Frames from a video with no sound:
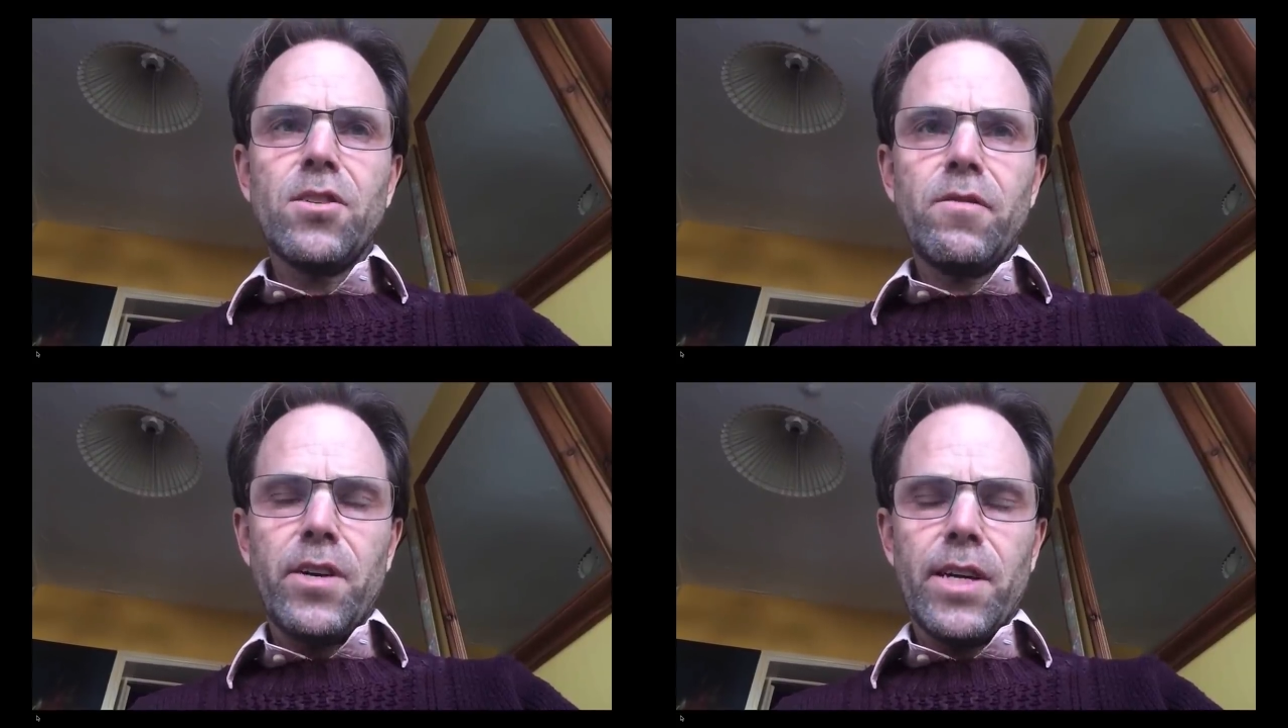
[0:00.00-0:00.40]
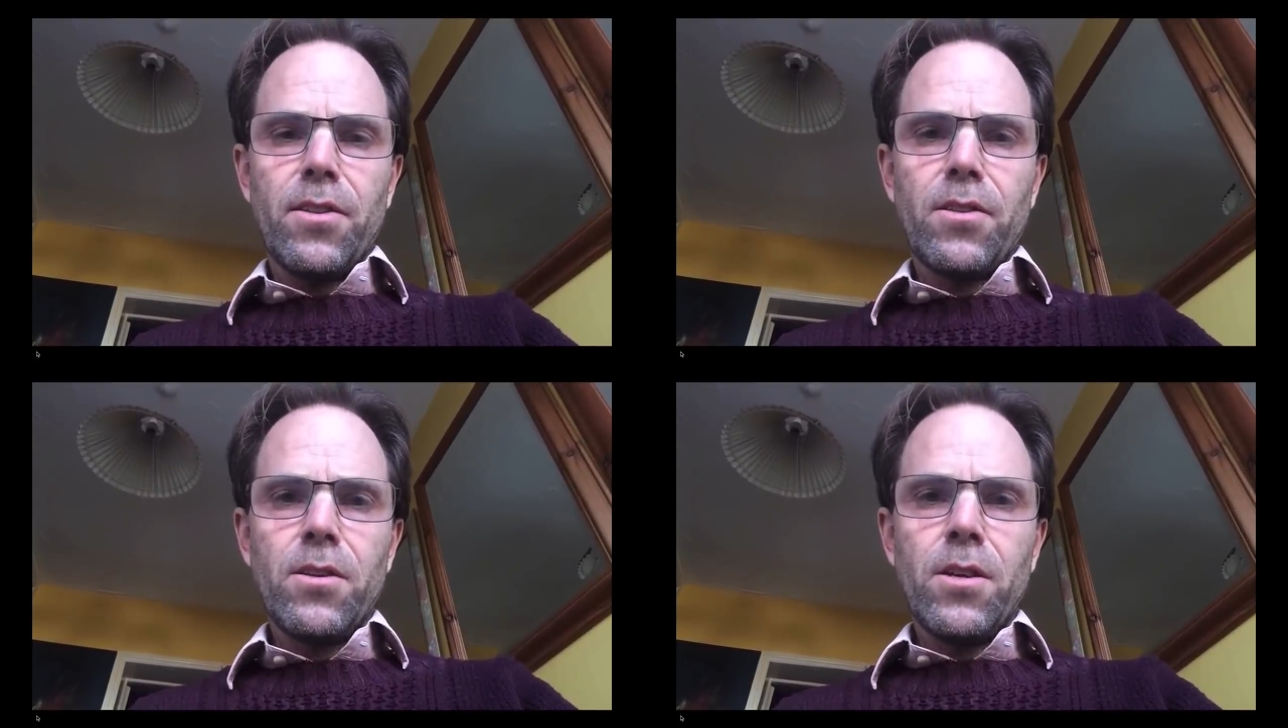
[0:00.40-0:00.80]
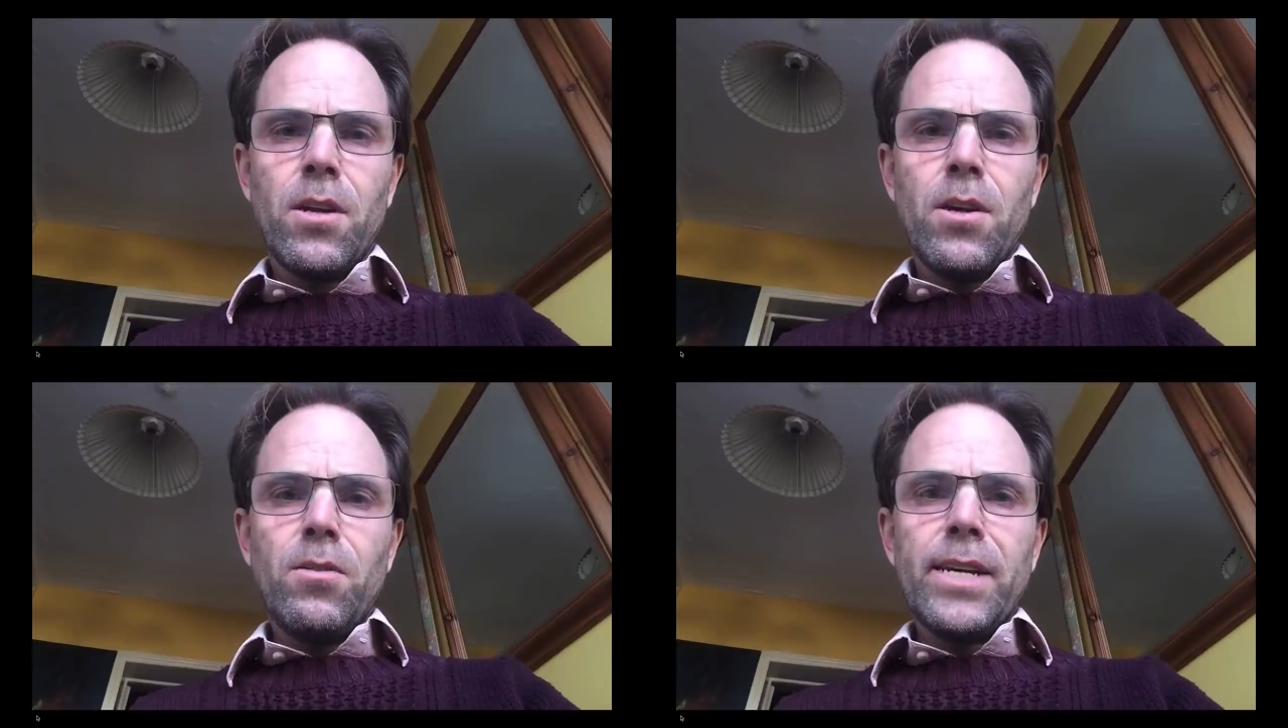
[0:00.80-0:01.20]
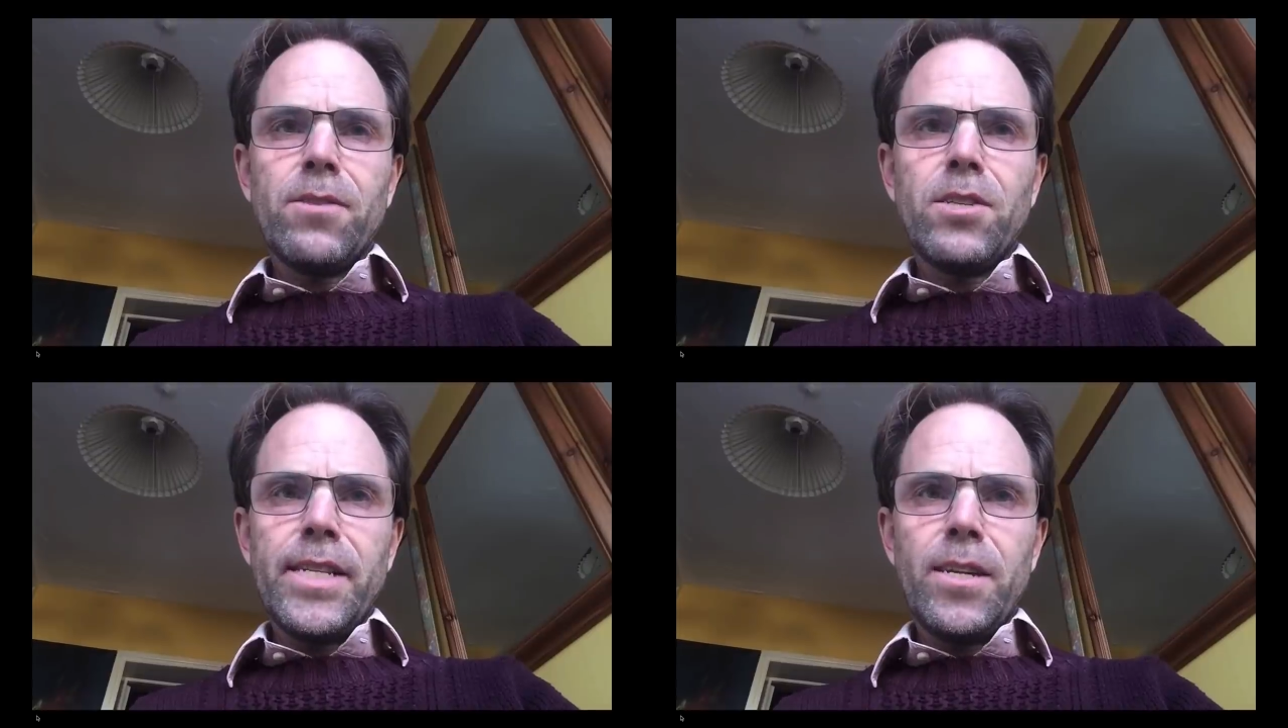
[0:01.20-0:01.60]
advice on how
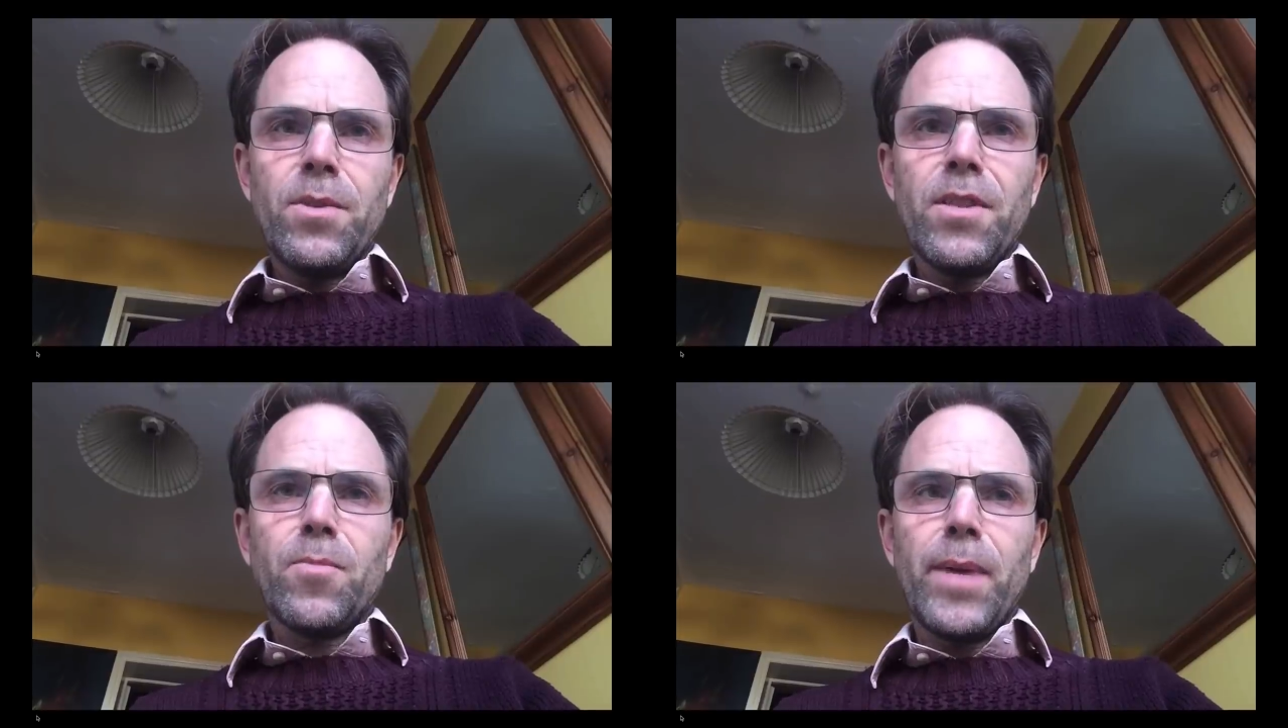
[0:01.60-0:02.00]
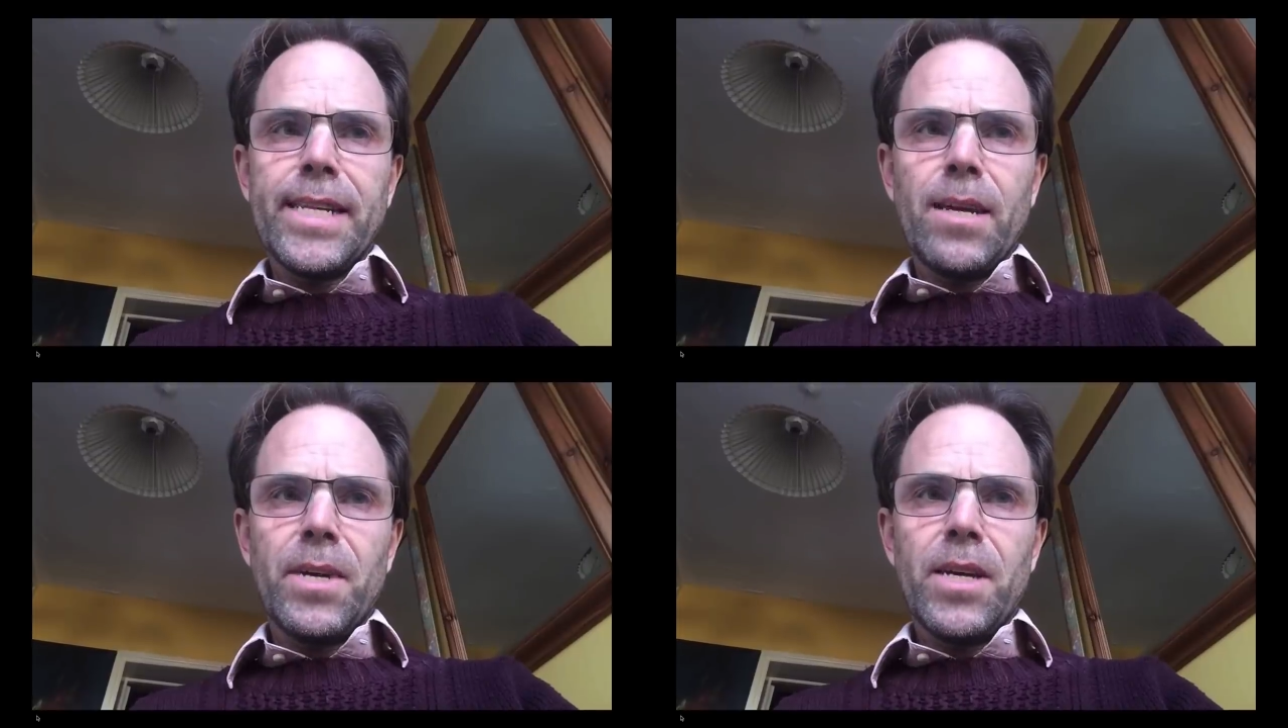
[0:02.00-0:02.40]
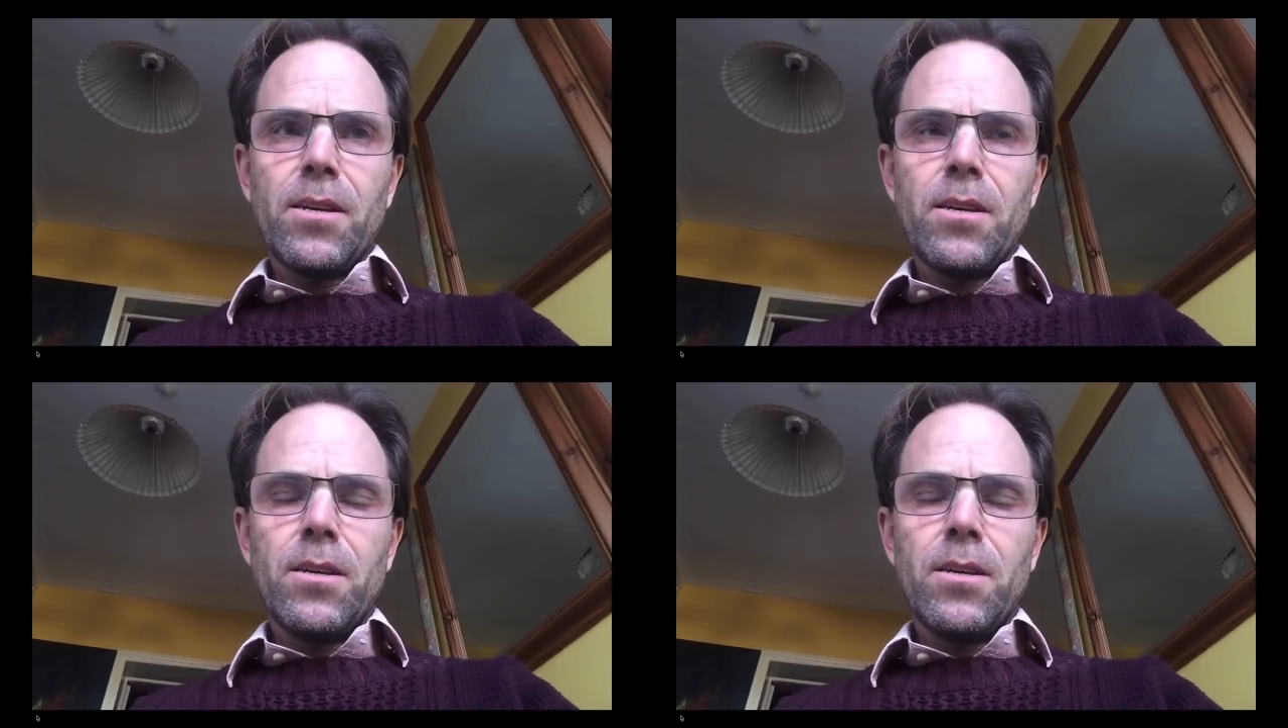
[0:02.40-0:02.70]
to deal with this pandemic,